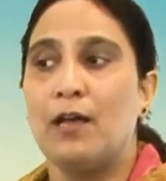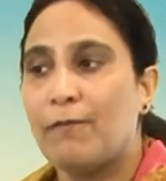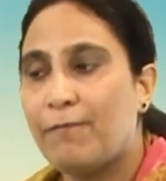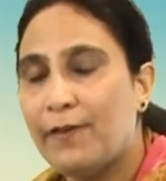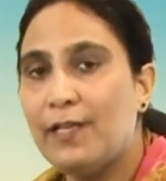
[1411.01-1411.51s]

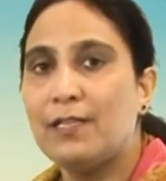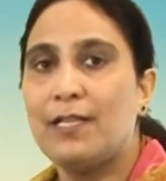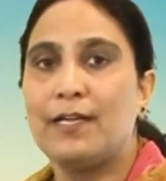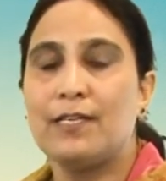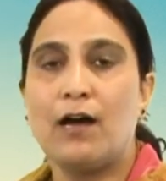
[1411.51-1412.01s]
feel
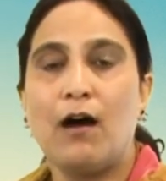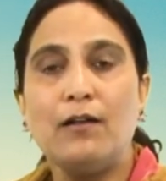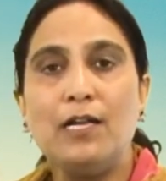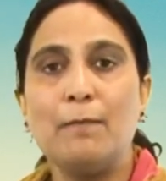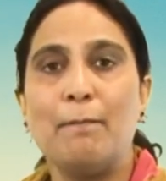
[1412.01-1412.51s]
that it
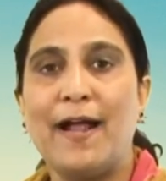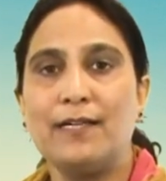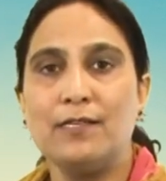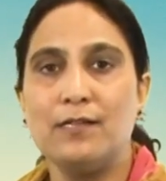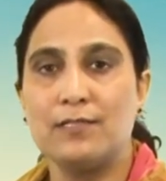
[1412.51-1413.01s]
hardly
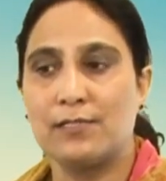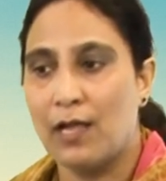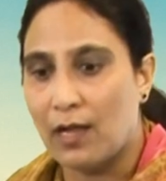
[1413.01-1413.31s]
matters.